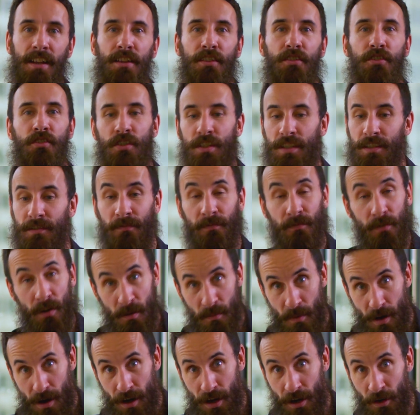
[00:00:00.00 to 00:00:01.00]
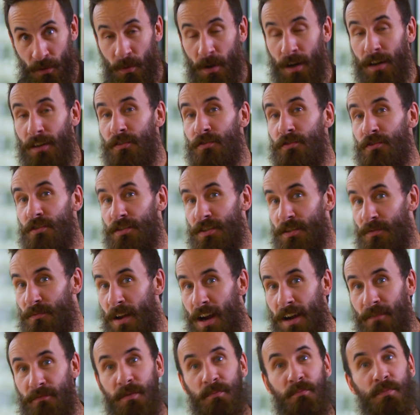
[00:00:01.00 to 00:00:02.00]
She's from Ottawa, just
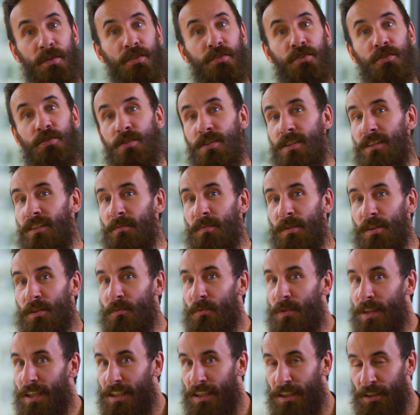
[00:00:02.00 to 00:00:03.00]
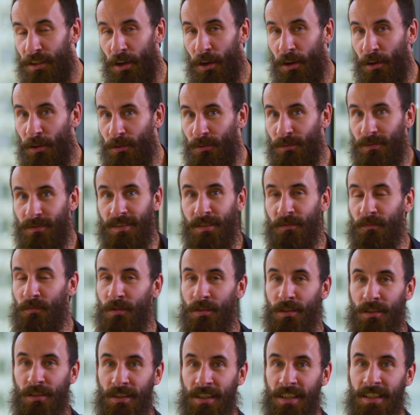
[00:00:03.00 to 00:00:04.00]
arrived in Montreal about a week ago, and we're
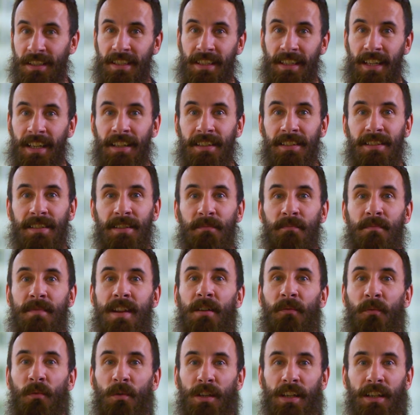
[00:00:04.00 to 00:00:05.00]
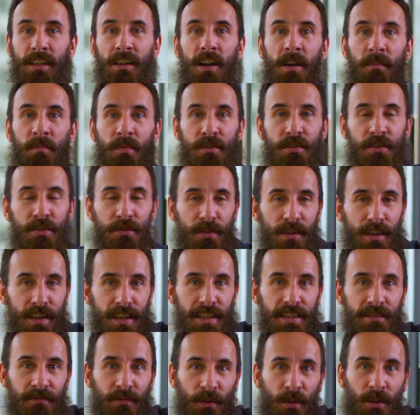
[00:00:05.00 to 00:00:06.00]
looking to get some networking
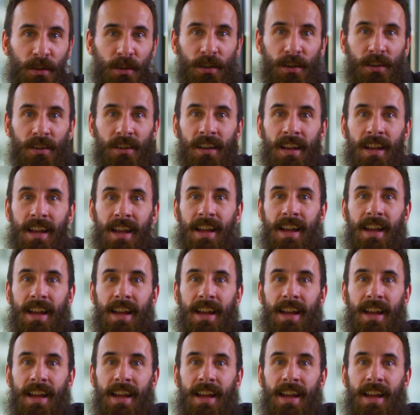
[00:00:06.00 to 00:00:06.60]
opportunities for her.